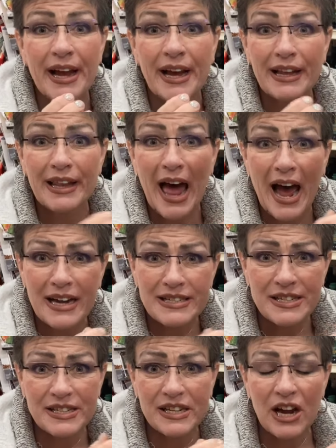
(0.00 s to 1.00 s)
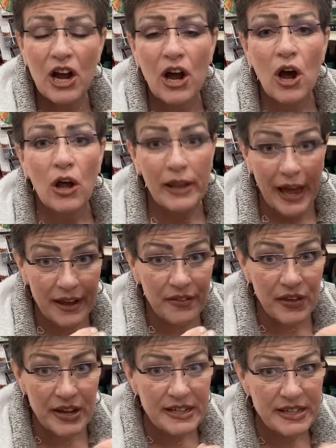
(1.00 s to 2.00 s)
in glass like
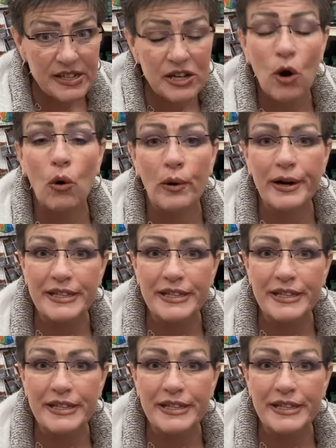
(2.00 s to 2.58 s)
this or in